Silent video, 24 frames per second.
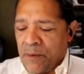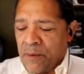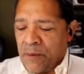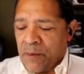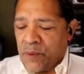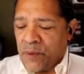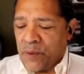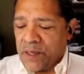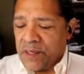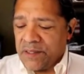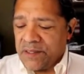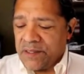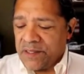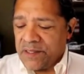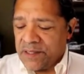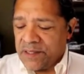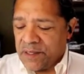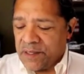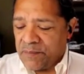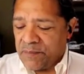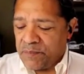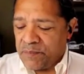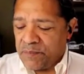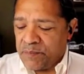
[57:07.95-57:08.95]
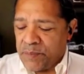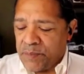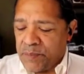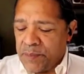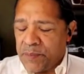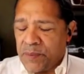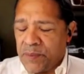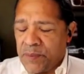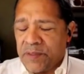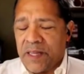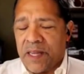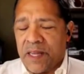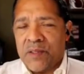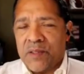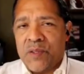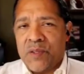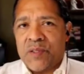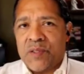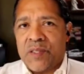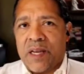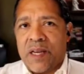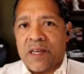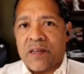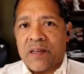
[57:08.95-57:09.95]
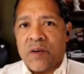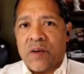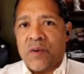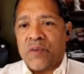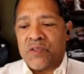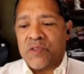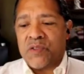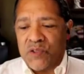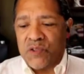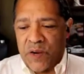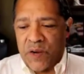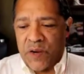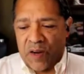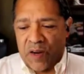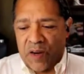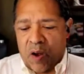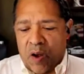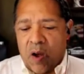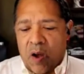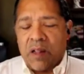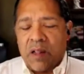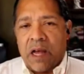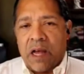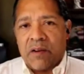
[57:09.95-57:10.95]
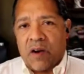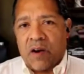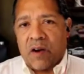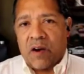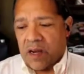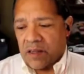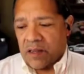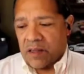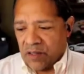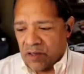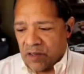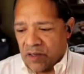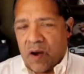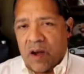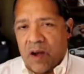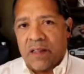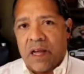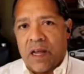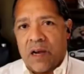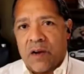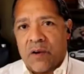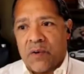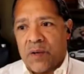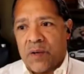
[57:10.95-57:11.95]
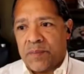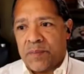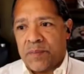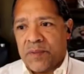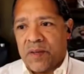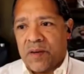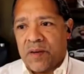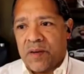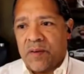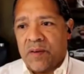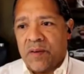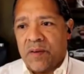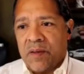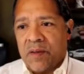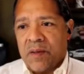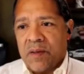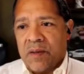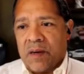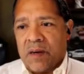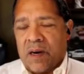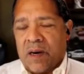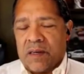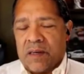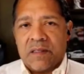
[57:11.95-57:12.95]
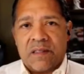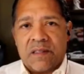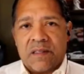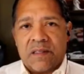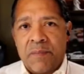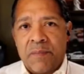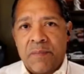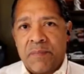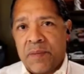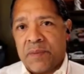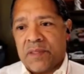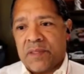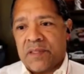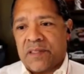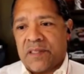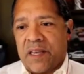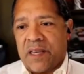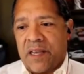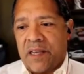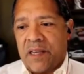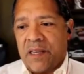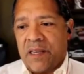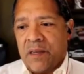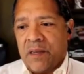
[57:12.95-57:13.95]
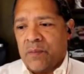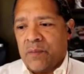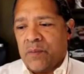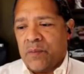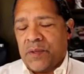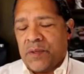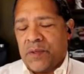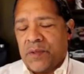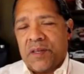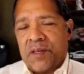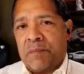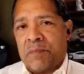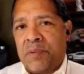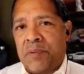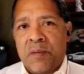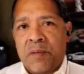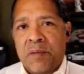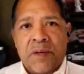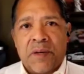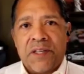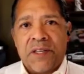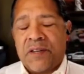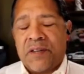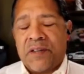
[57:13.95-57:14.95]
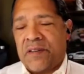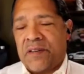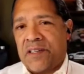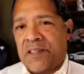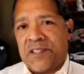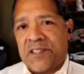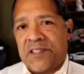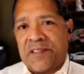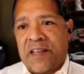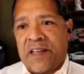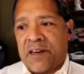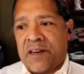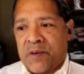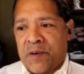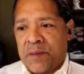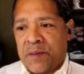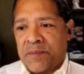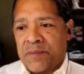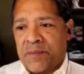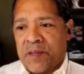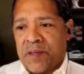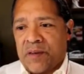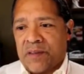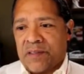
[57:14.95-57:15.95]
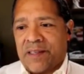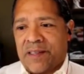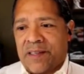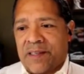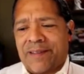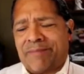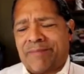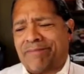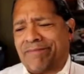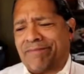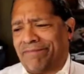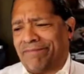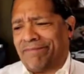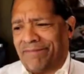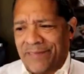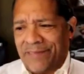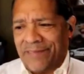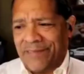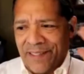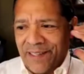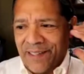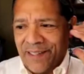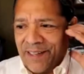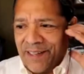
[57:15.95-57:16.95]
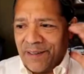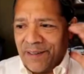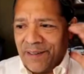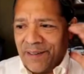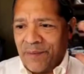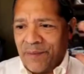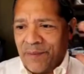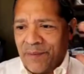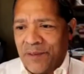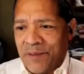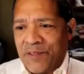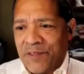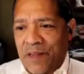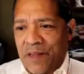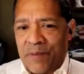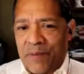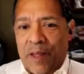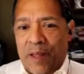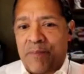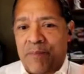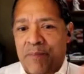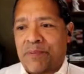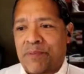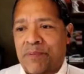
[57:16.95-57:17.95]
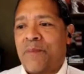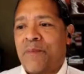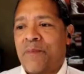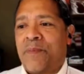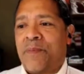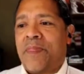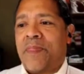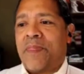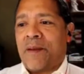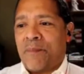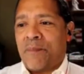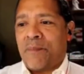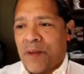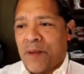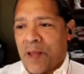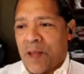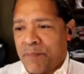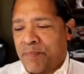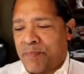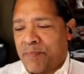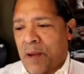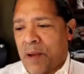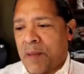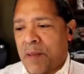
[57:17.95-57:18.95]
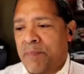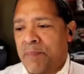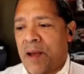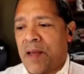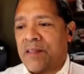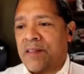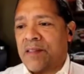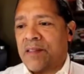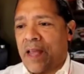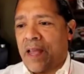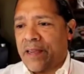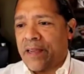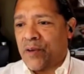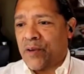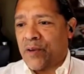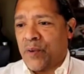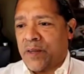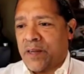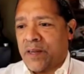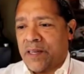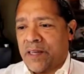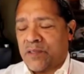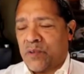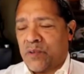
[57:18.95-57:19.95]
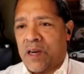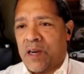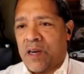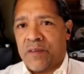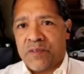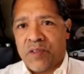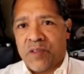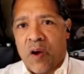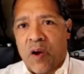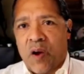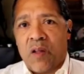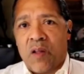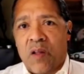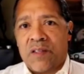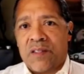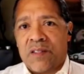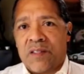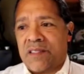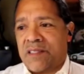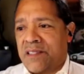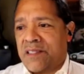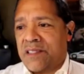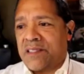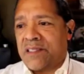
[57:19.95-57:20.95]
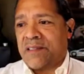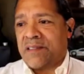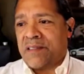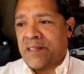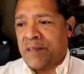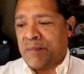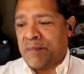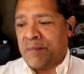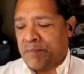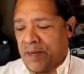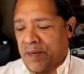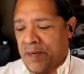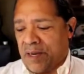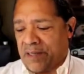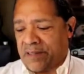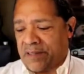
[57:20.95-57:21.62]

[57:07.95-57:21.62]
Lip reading: We're going to see the people that lose, that go straight all out hodler, all out crypto, are the same people that say, well, you're a boomer. You don't understand crypto. It's like, I understand. I bought Litecoin at $12, at $16.